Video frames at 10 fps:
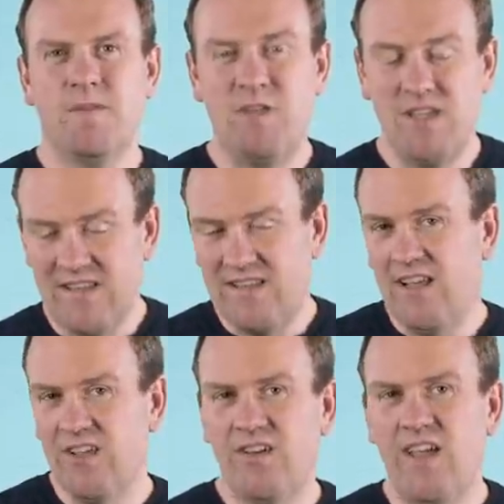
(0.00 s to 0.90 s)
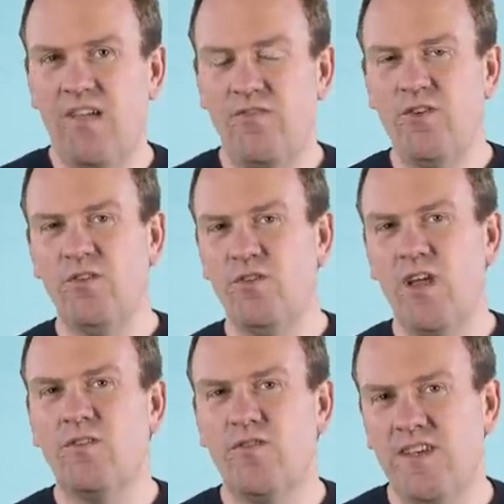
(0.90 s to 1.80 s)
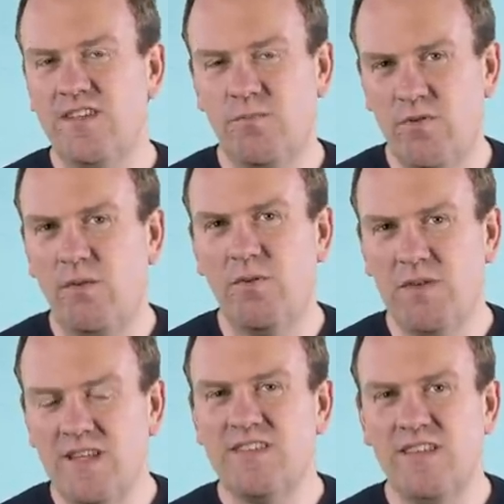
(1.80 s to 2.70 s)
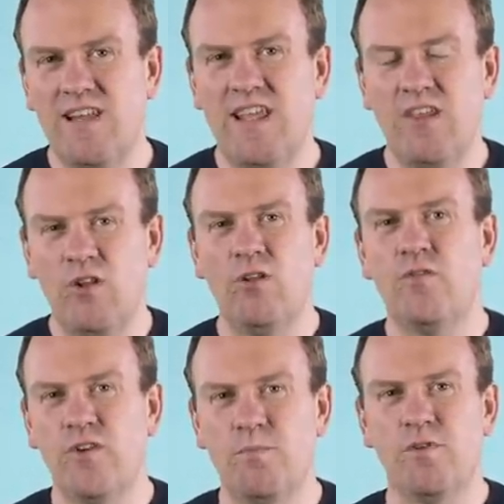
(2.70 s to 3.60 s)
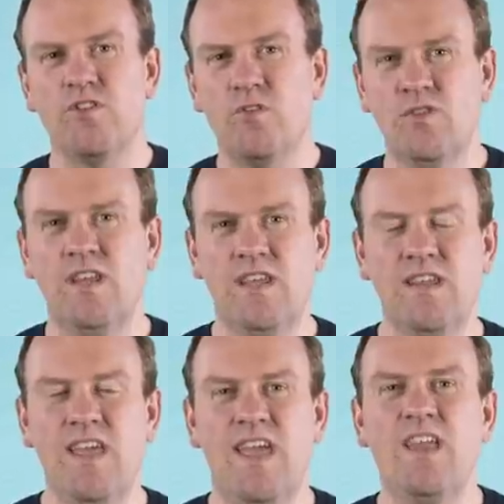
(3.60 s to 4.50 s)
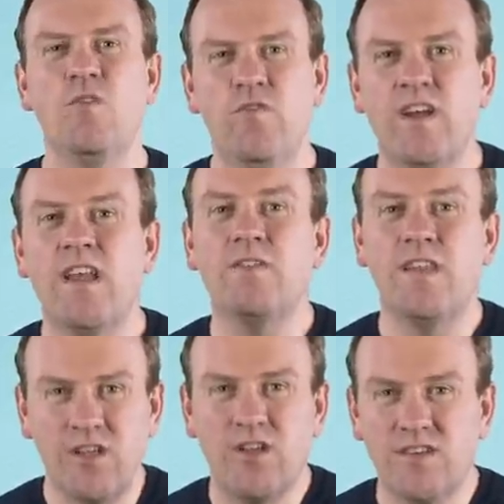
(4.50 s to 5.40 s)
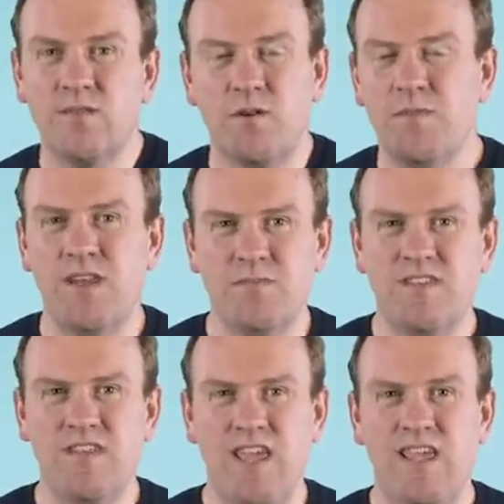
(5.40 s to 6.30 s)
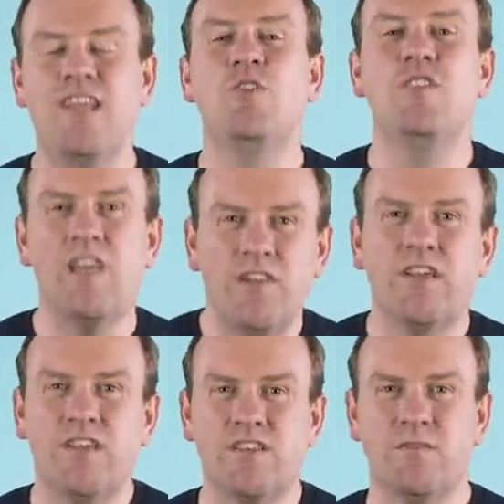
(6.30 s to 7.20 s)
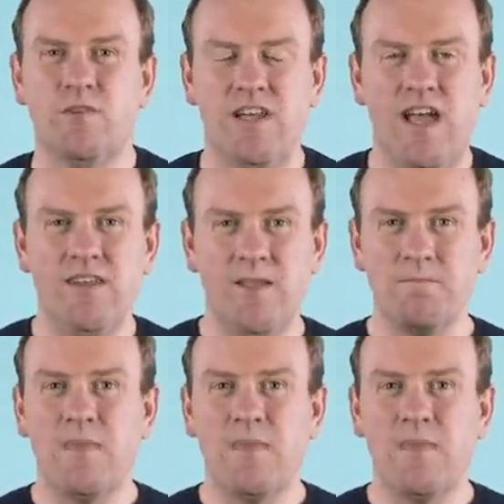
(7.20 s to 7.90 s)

Because I tell you, if you do not fix the problem instantly and you look for the person who did it and you find out that the customer made a mistake and you tell the customer that,